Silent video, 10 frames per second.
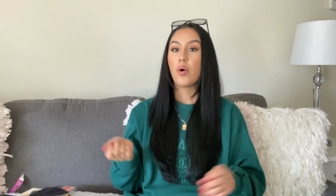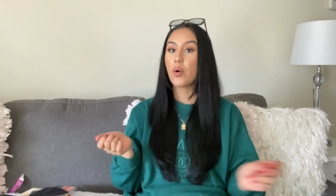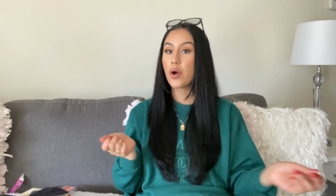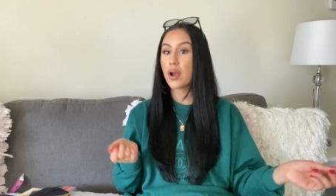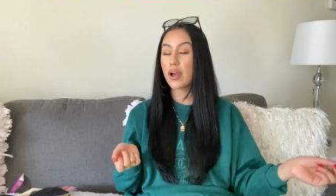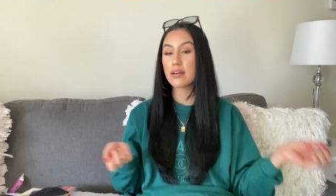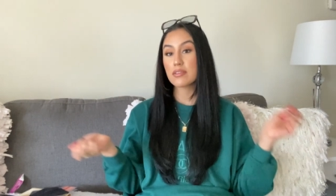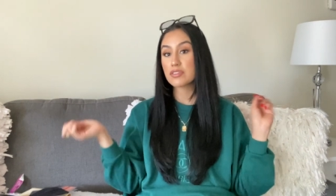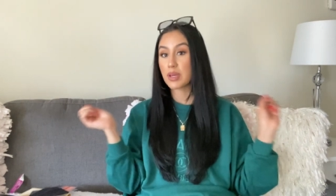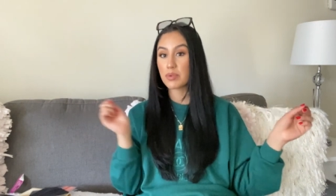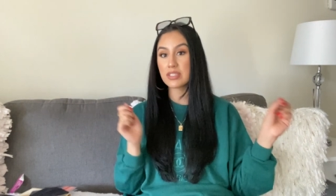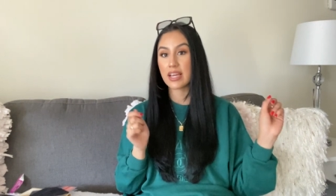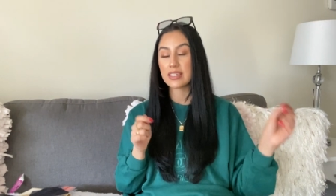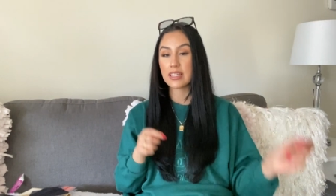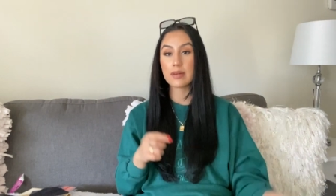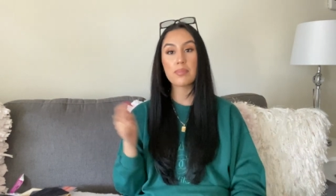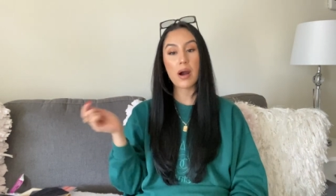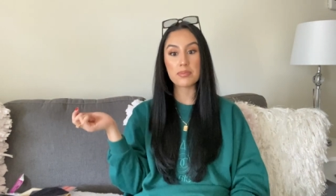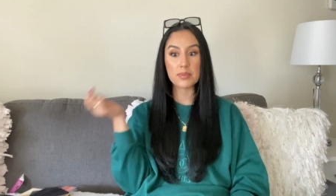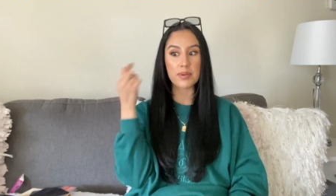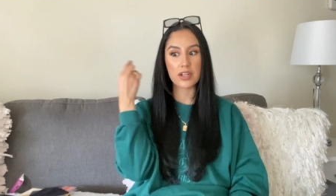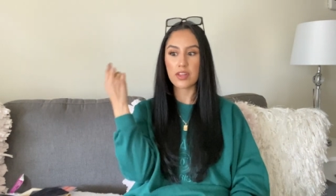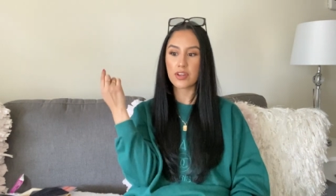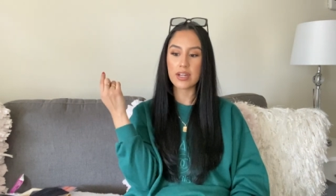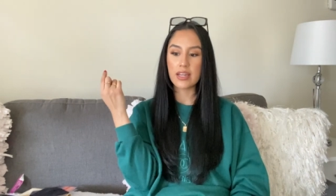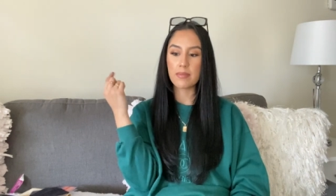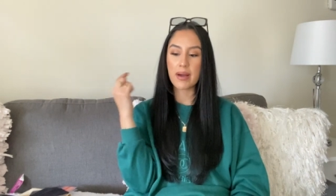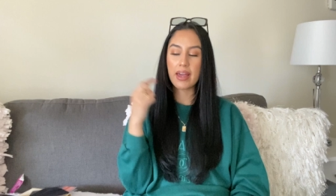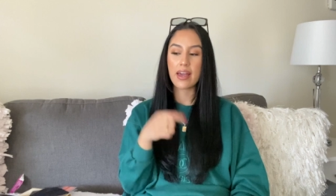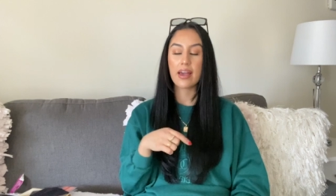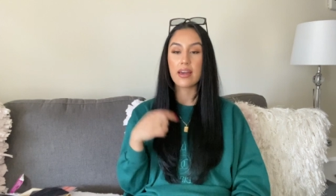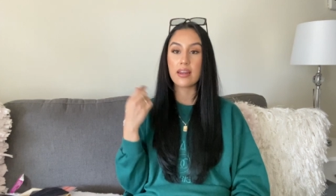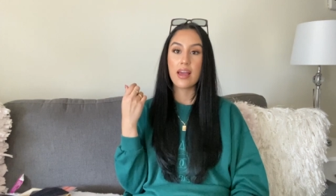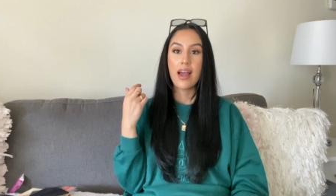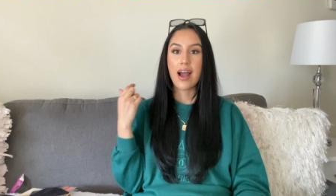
or if someone's idea pops up another idea in my head,